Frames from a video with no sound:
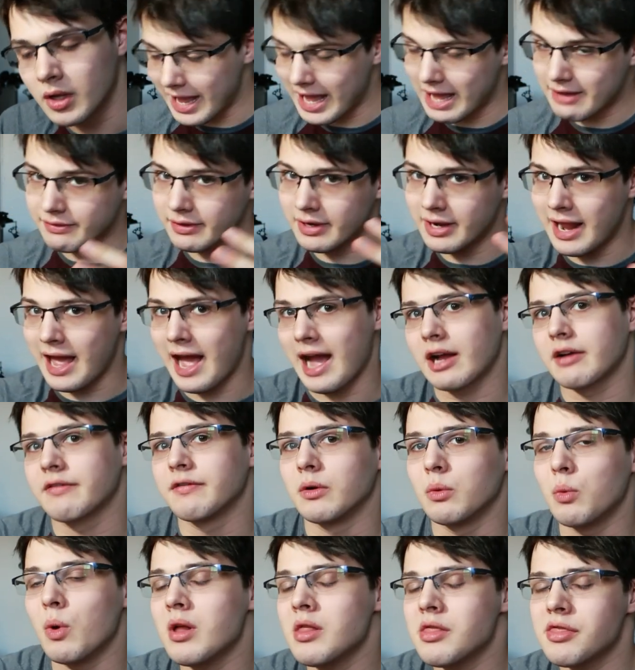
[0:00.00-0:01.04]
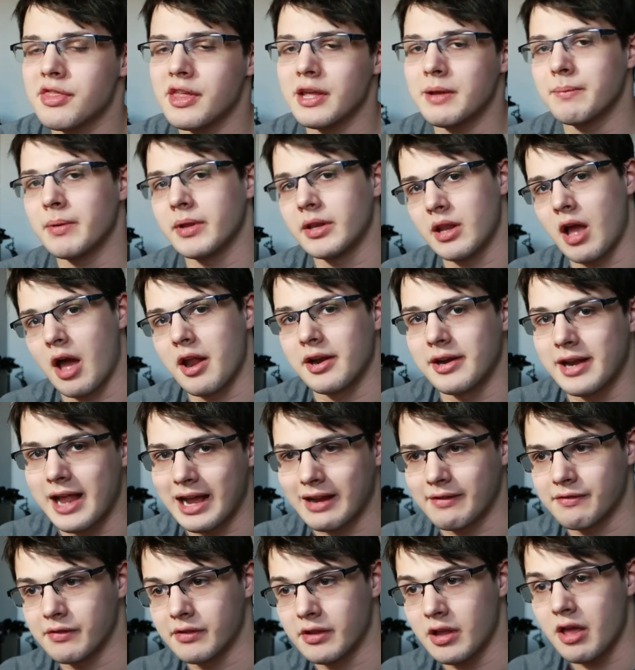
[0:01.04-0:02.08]
I have a knack for one thing, but not a
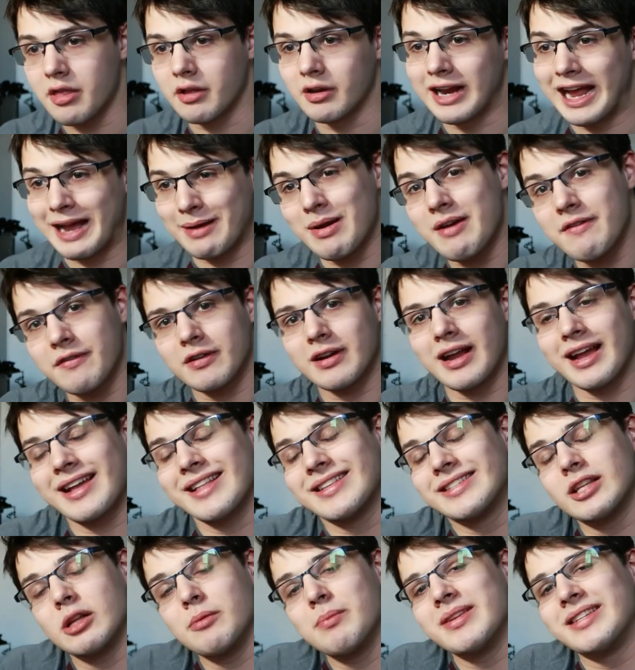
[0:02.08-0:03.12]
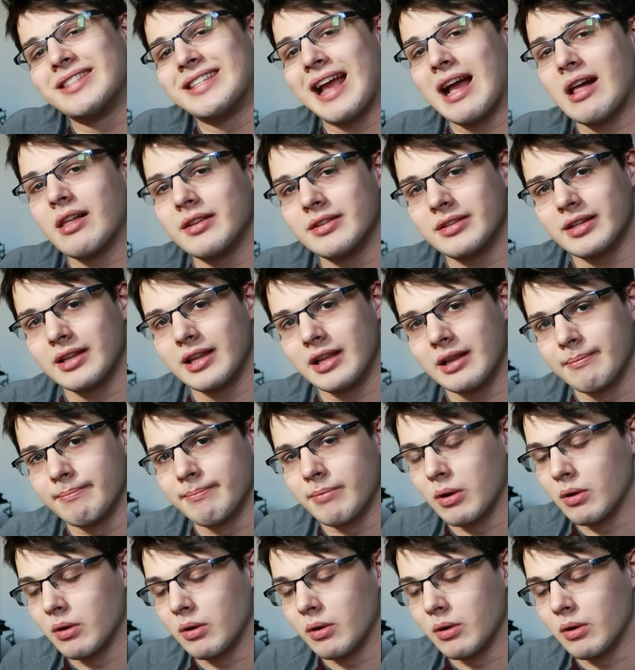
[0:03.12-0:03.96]
knack for the other. However, I can still be talented in